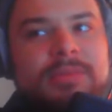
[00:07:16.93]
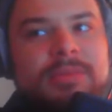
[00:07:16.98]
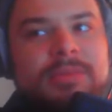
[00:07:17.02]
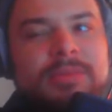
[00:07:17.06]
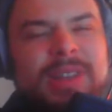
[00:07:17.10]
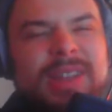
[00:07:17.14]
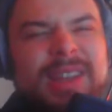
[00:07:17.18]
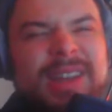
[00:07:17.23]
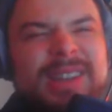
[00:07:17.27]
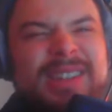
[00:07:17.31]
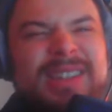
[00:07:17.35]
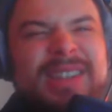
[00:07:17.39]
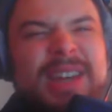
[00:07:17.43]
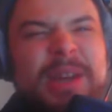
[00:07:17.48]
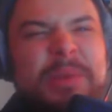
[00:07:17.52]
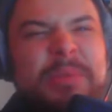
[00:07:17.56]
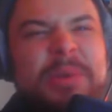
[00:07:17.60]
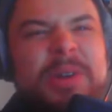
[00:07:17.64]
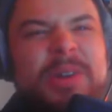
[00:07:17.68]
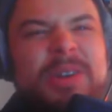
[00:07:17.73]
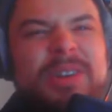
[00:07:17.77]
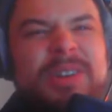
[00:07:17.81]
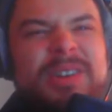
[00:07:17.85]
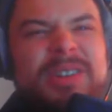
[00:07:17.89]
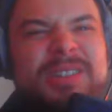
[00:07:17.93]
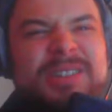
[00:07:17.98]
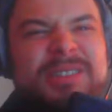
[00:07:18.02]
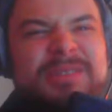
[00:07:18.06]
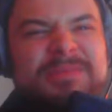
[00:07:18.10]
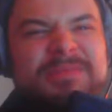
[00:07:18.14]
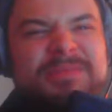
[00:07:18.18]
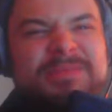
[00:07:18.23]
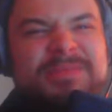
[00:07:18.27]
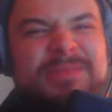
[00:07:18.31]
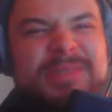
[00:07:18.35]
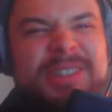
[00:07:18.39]
I like Tiberius.
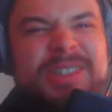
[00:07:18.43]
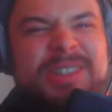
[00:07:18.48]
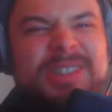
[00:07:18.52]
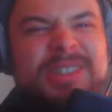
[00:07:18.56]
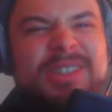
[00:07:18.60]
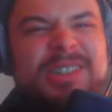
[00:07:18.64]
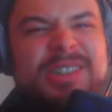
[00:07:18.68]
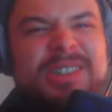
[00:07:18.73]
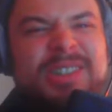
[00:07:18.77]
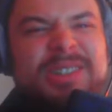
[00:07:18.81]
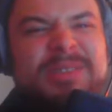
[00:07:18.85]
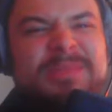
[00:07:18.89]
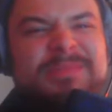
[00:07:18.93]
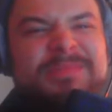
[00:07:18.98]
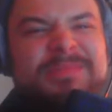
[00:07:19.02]
He's a G.